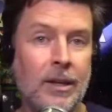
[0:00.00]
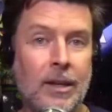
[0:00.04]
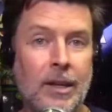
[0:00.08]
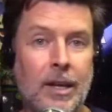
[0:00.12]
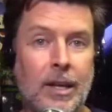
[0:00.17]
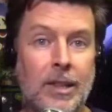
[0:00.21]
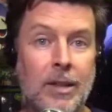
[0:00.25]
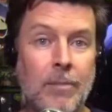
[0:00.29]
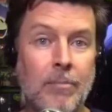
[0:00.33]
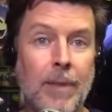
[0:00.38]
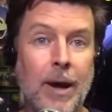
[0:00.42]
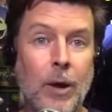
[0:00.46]

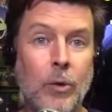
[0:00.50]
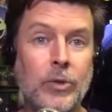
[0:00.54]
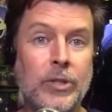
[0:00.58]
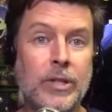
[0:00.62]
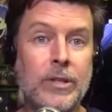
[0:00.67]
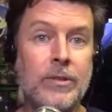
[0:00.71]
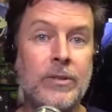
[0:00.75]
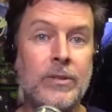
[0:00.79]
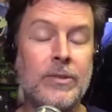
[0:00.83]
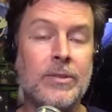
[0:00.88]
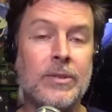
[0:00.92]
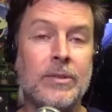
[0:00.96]
In the
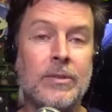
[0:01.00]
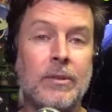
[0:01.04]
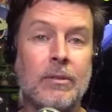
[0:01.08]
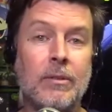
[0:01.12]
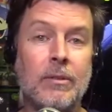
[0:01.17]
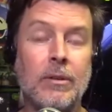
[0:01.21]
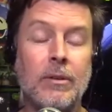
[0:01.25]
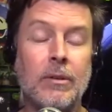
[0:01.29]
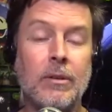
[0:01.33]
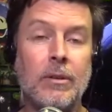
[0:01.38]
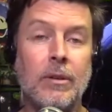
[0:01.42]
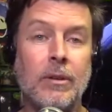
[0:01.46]
mountains?
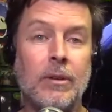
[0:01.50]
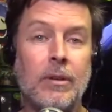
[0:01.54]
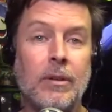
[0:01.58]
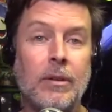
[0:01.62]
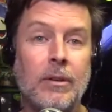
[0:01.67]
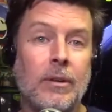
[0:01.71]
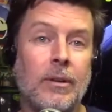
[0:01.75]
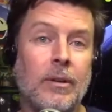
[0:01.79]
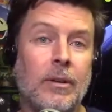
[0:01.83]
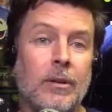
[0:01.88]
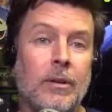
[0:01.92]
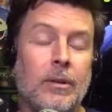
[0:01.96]

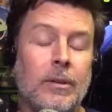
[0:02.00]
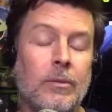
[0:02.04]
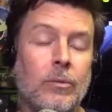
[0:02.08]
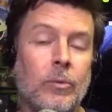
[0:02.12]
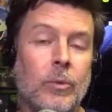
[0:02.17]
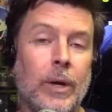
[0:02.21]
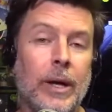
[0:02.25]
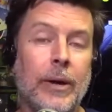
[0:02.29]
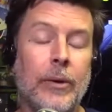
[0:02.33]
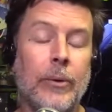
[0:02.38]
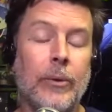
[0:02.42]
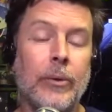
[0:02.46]

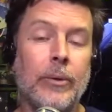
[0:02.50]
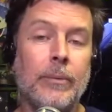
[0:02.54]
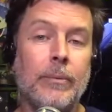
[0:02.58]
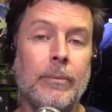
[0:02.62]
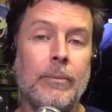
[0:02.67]
Wow.